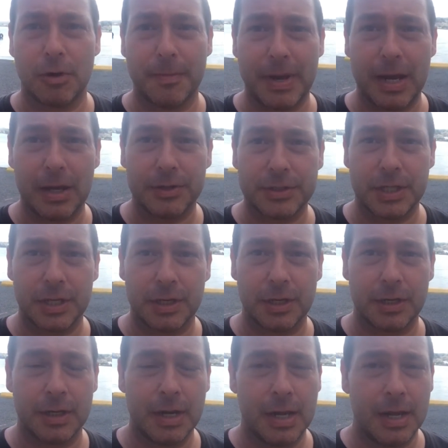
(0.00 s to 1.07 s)
Romeo's
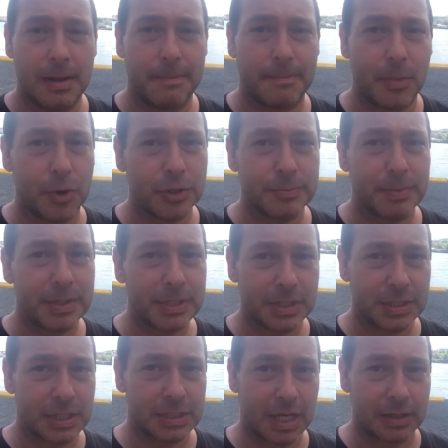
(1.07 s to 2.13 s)
here, most
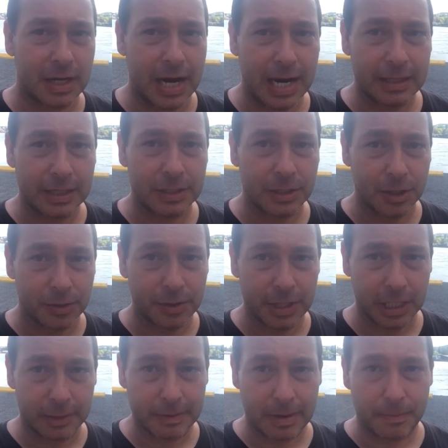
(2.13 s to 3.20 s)
businesses on the island don't
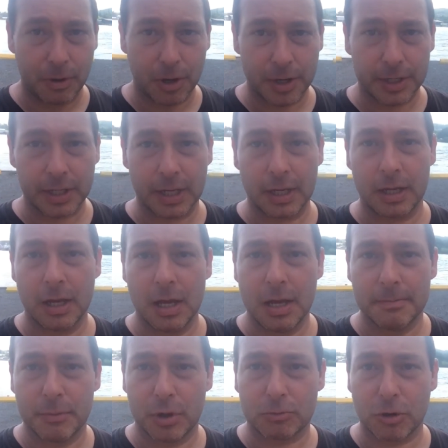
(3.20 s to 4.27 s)
think about parking,
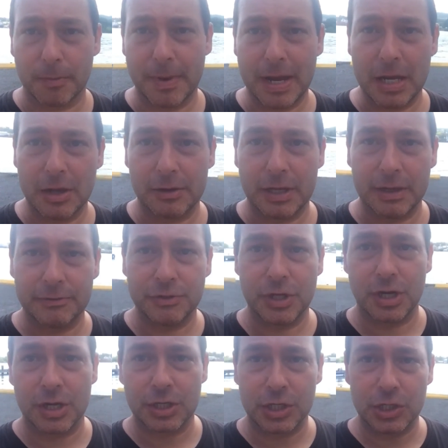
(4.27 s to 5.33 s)
but Romeo gives
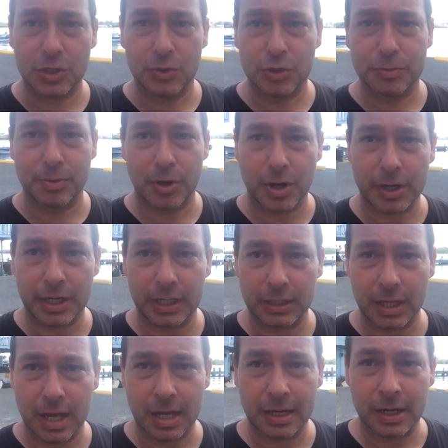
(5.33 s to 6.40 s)
you a huge parking
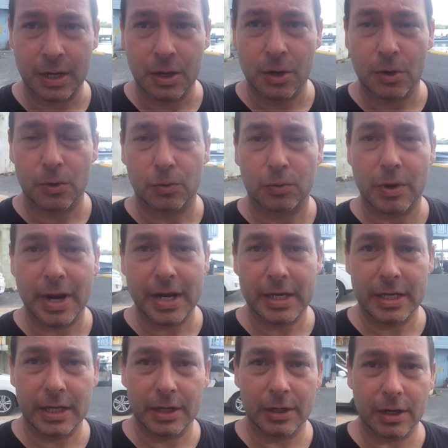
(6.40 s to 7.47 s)
lot right
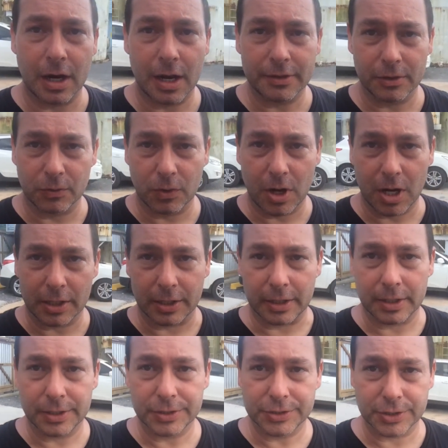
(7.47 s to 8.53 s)
here on the water.
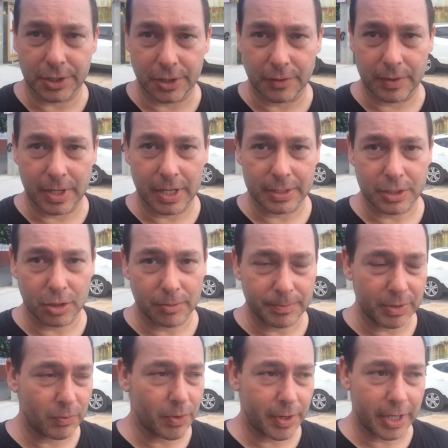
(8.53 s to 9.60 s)
So uh, don't
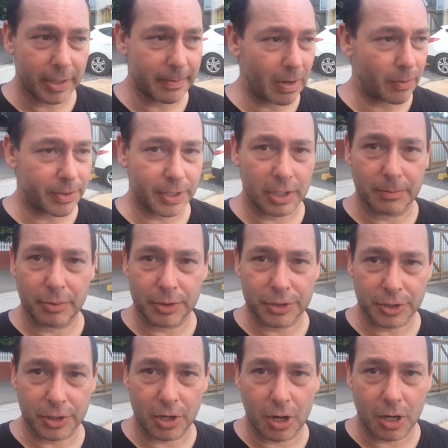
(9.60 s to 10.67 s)
be worried about where you're going to put
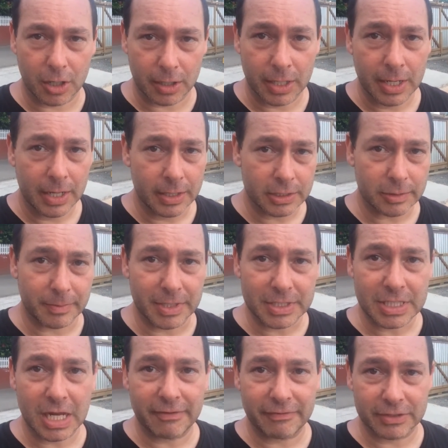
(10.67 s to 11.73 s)
your car. It's going to be
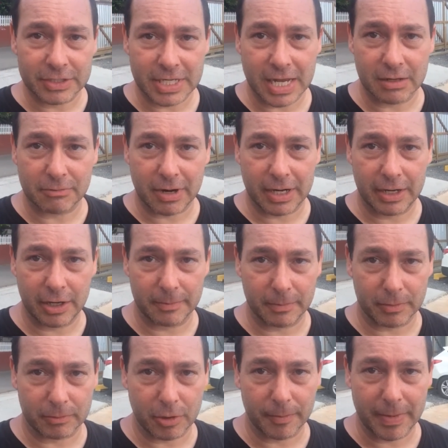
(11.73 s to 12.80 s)
safe and sound right here
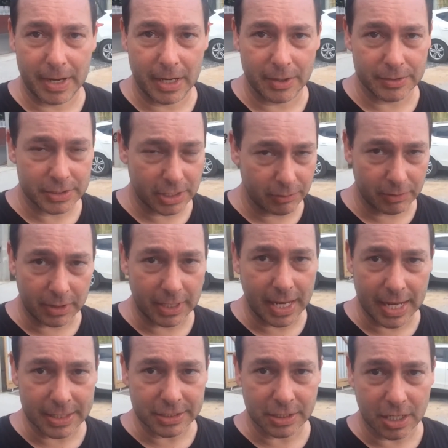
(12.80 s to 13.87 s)
at Romeo's. He really
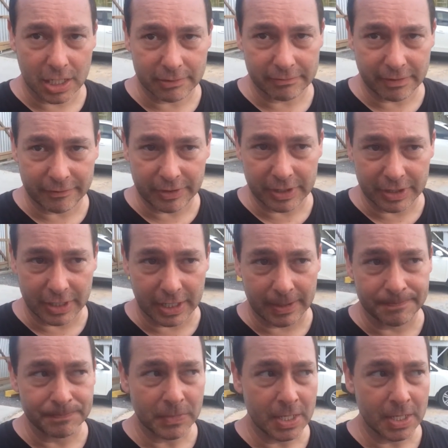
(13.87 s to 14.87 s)
has thought of everything.